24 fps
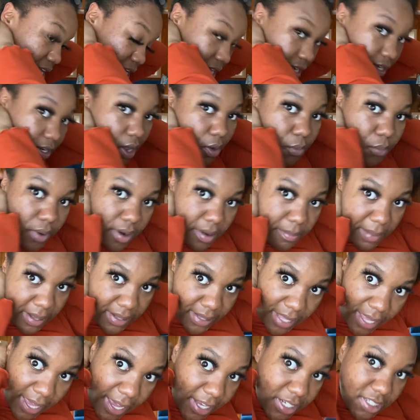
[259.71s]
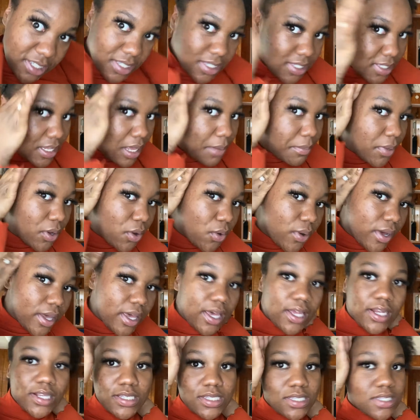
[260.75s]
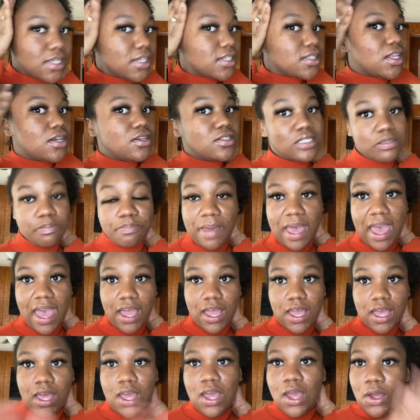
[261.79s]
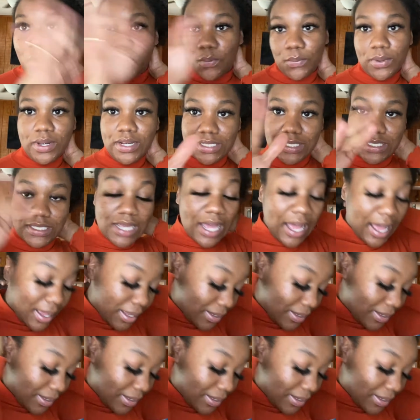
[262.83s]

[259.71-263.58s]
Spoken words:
And don't worry about the edges because I'm gonna go ahead and slick those back when it's time.